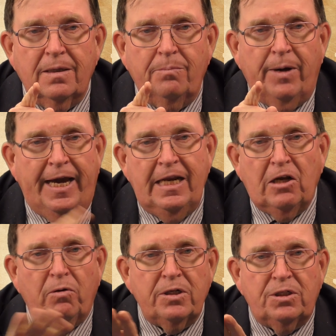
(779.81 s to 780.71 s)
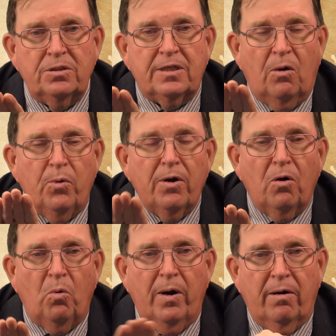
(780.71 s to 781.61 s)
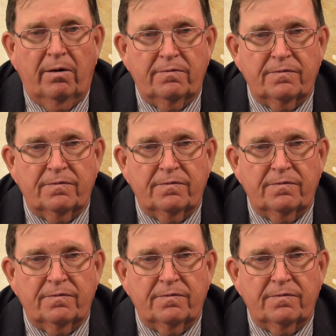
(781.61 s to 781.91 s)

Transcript: by any Christians that we are aware of.